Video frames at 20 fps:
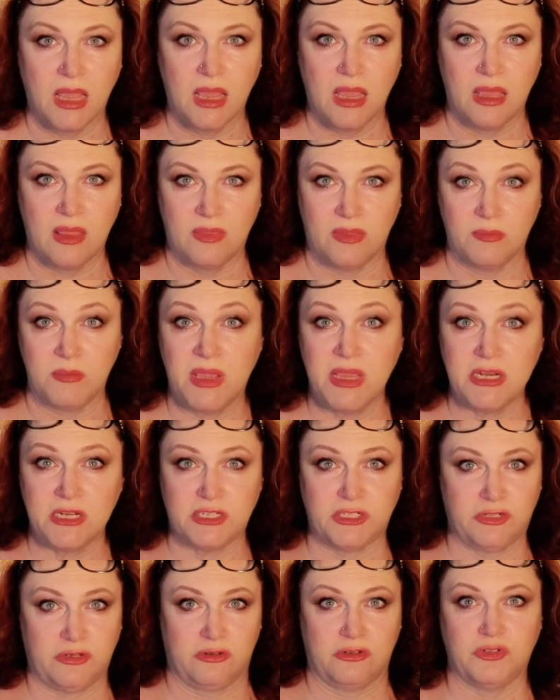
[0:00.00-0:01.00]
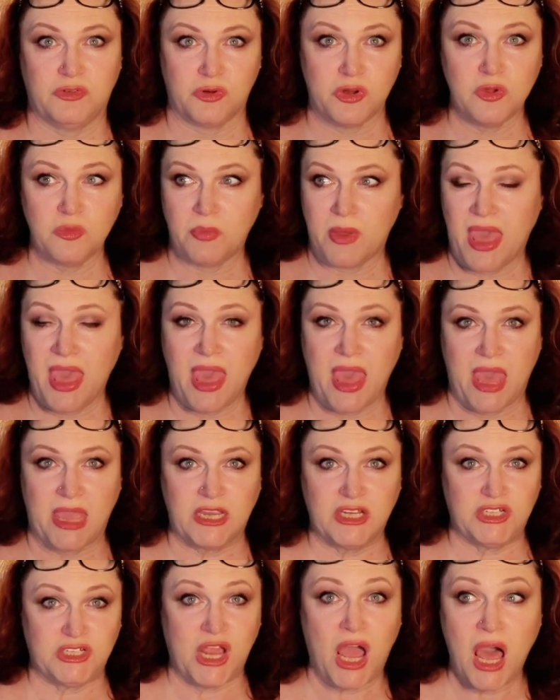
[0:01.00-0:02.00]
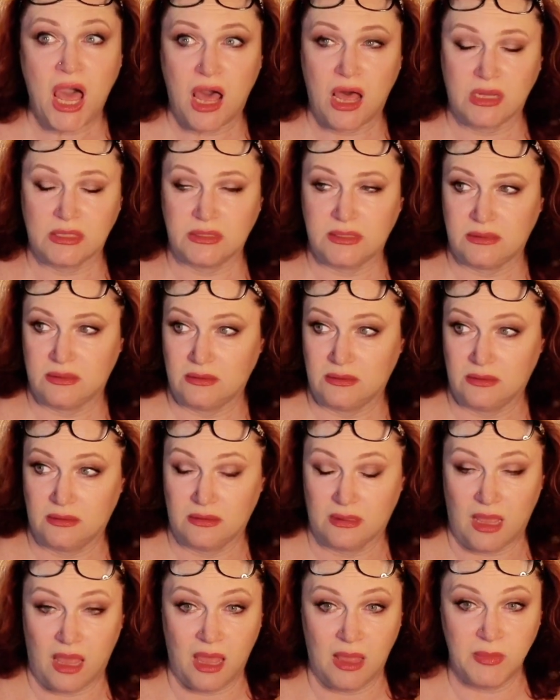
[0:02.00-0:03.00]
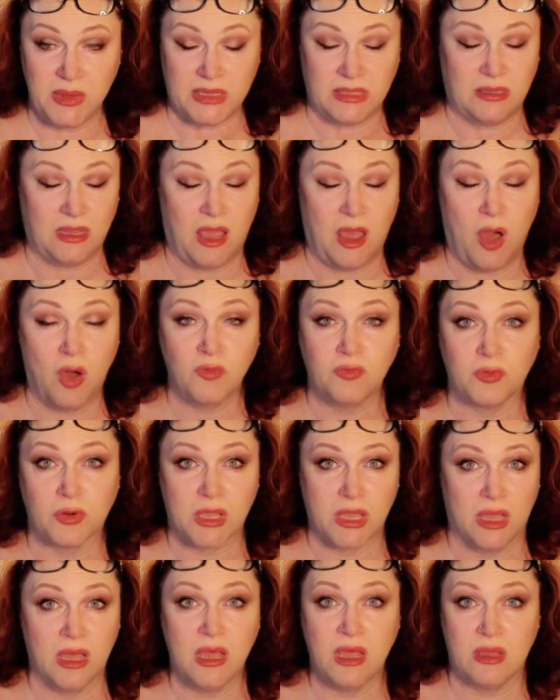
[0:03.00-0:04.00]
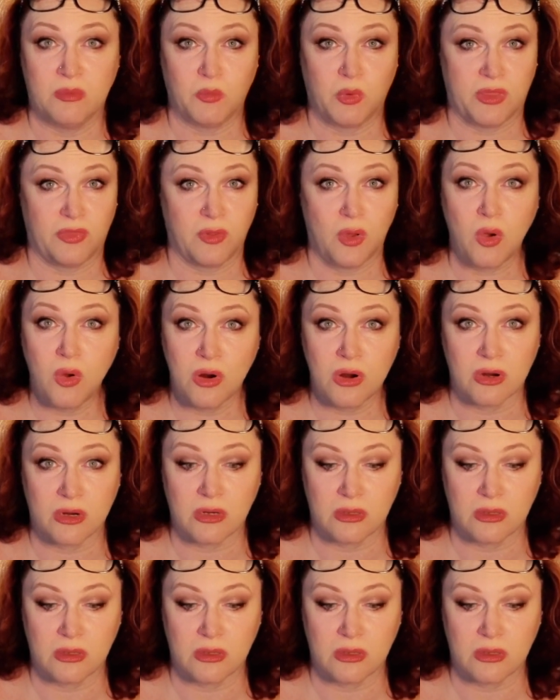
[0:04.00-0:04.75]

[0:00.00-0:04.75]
The minister drew back, shocked, overcome with horror.